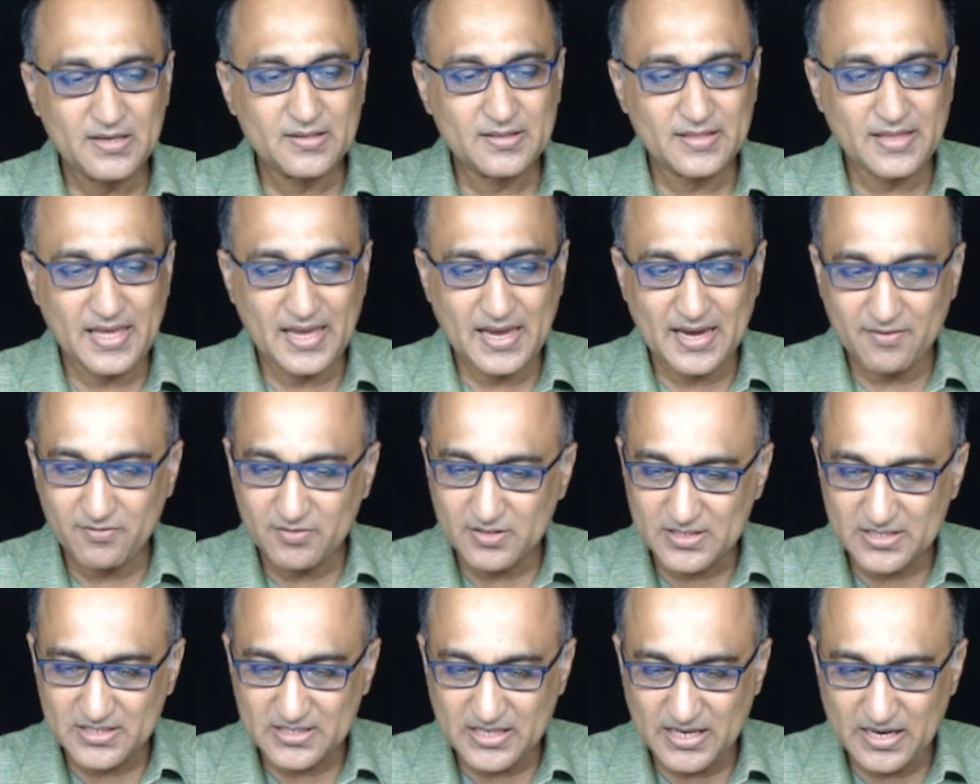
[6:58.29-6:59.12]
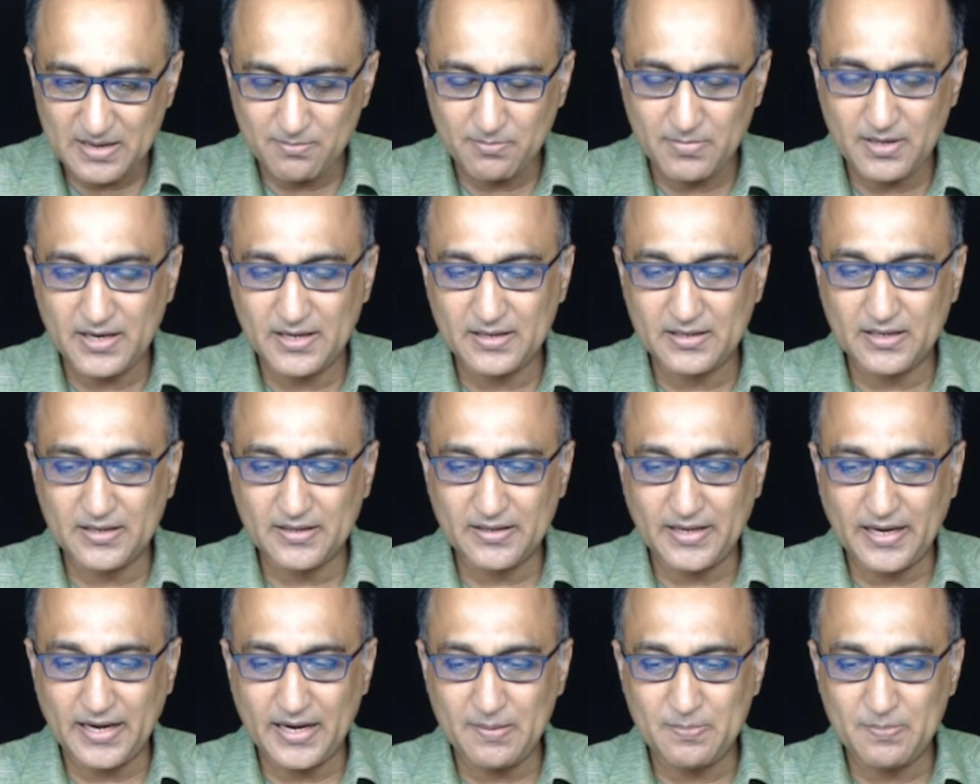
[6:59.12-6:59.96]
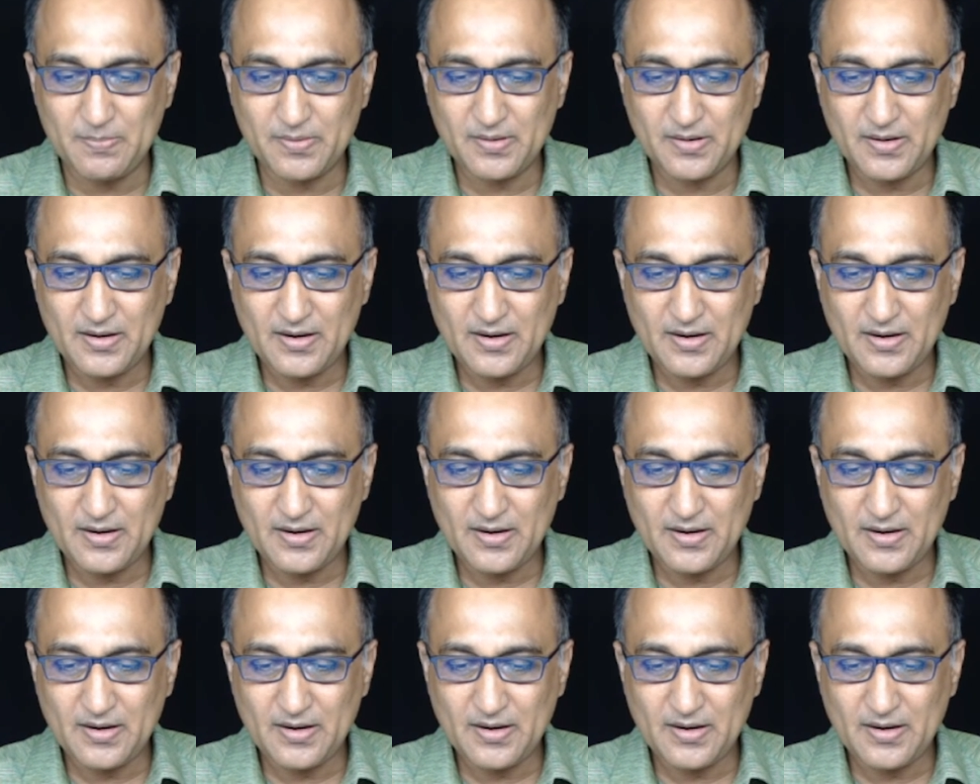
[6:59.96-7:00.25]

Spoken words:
They have the same data type